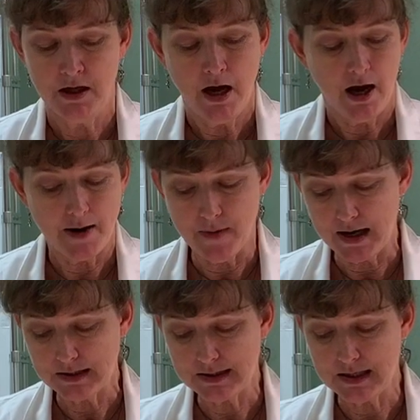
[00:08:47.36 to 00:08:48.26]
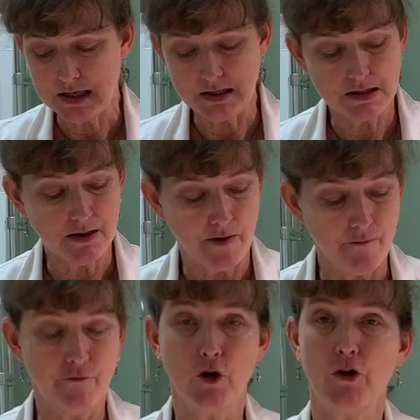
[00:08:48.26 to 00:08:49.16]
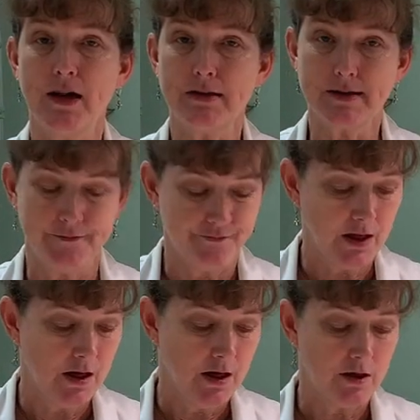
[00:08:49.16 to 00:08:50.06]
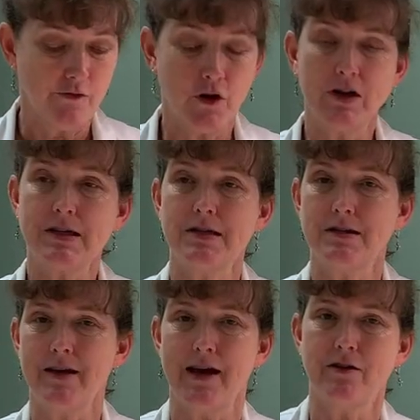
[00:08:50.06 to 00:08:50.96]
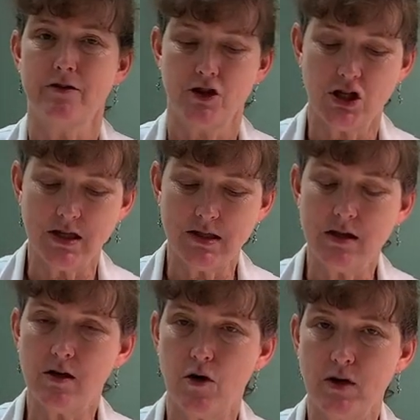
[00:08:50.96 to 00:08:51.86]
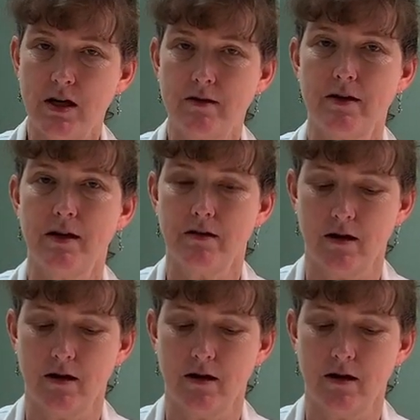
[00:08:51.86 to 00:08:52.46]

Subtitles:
I might see some vernix. The vernix is that cheesy coating that